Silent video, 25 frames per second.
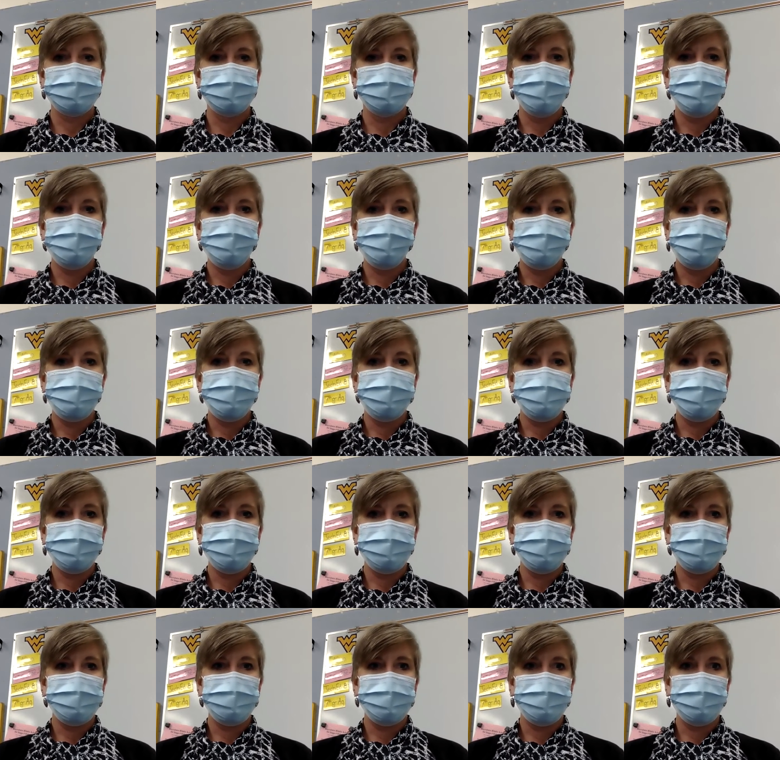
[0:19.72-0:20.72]

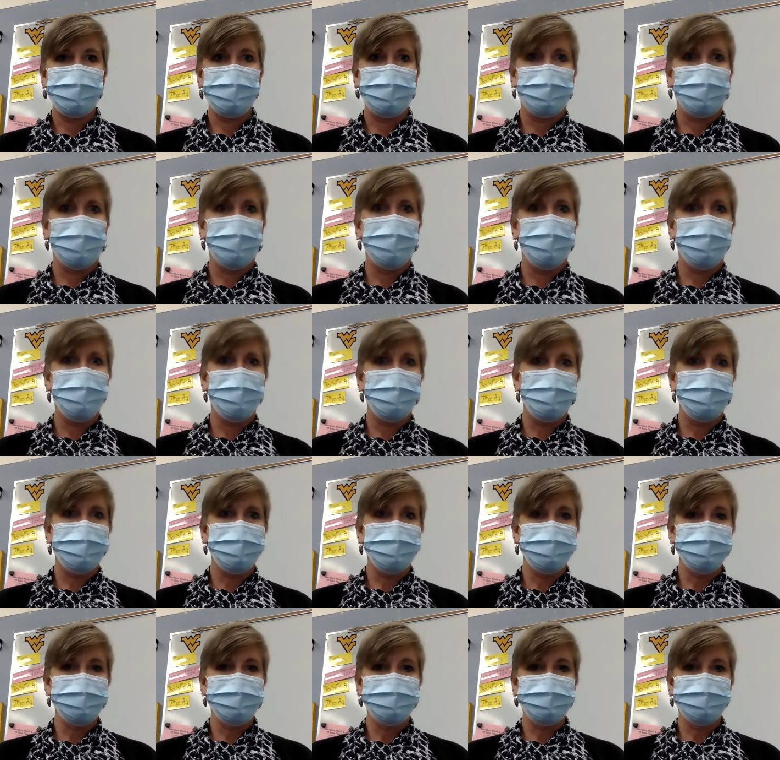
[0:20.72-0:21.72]

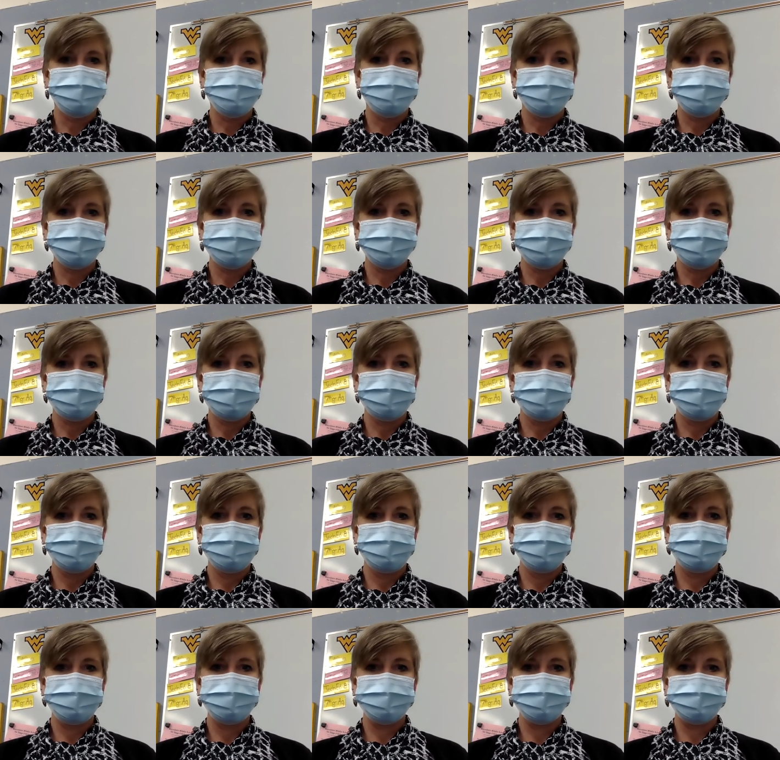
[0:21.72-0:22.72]

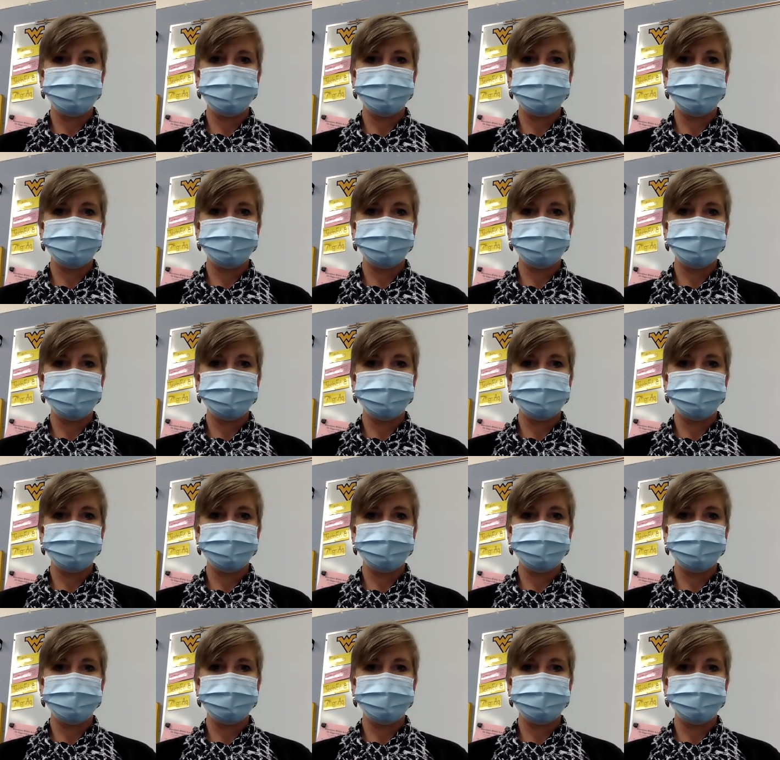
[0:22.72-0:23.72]

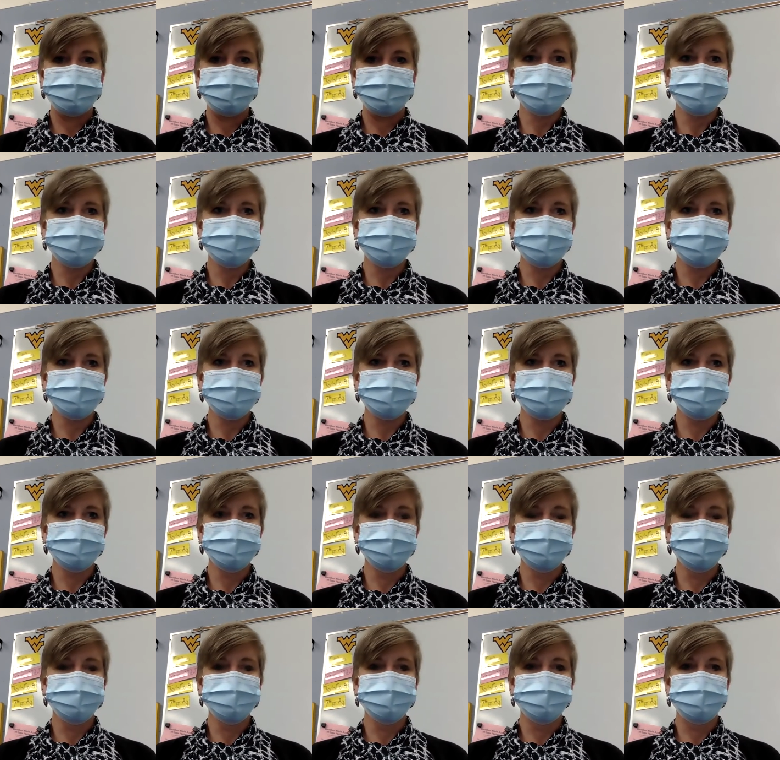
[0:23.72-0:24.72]

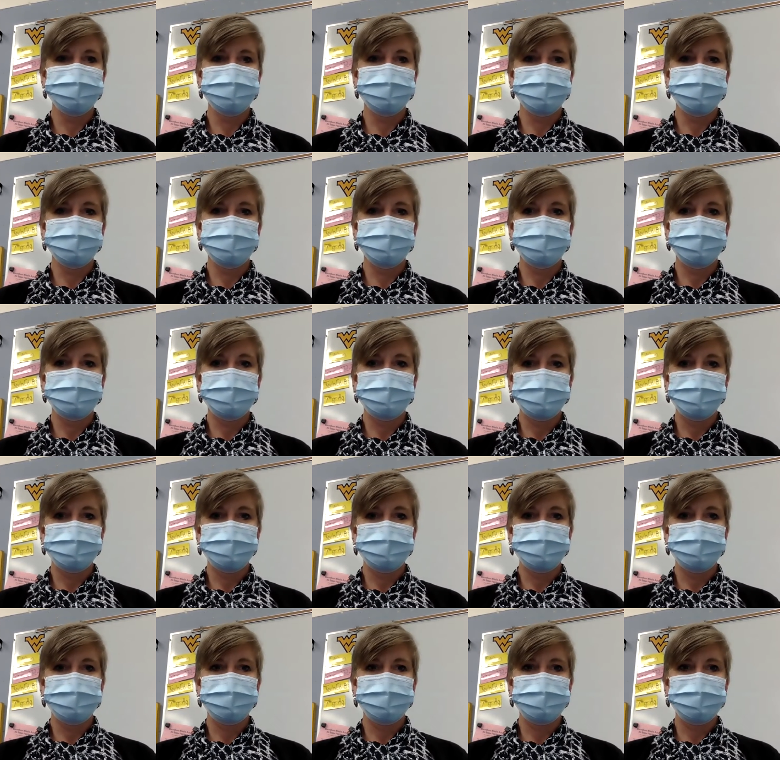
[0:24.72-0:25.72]

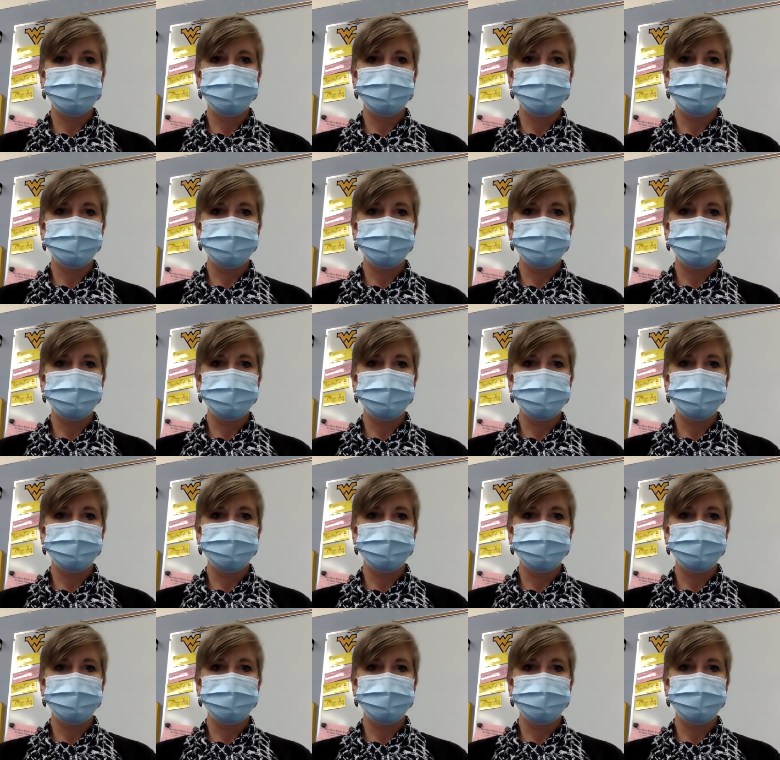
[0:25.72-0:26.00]
No one is speaking in this clip.